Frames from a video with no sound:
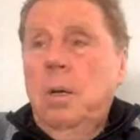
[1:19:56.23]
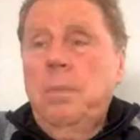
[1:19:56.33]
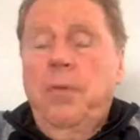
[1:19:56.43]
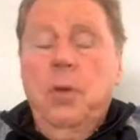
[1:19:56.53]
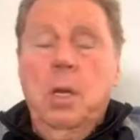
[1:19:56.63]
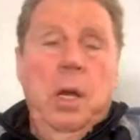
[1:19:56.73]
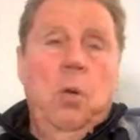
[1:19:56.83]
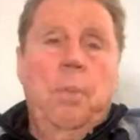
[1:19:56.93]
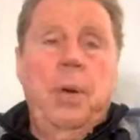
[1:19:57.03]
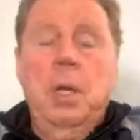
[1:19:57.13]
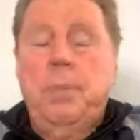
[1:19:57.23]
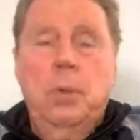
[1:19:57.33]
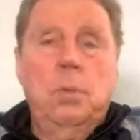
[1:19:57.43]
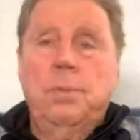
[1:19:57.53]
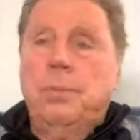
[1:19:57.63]
If you can help
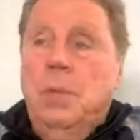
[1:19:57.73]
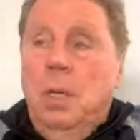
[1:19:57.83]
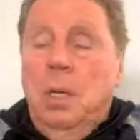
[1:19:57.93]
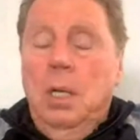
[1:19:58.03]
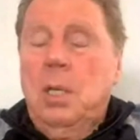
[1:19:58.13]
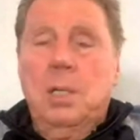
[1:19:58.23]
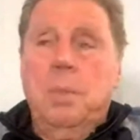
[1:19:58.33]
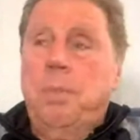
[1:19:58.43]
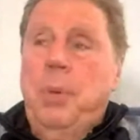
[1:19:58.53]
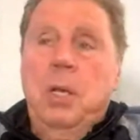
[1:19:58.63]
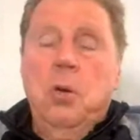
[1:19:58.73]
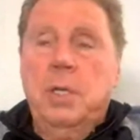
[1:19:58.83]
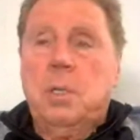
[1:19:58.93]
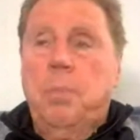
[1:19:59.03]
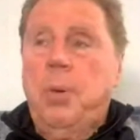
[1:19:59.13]
people, be nice
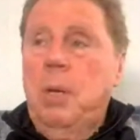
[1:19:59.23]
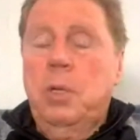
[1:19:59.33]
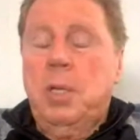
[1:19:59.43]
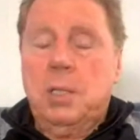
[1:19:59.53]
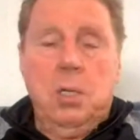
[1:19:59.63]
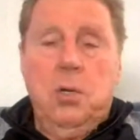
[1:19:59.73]
to people. It doesn't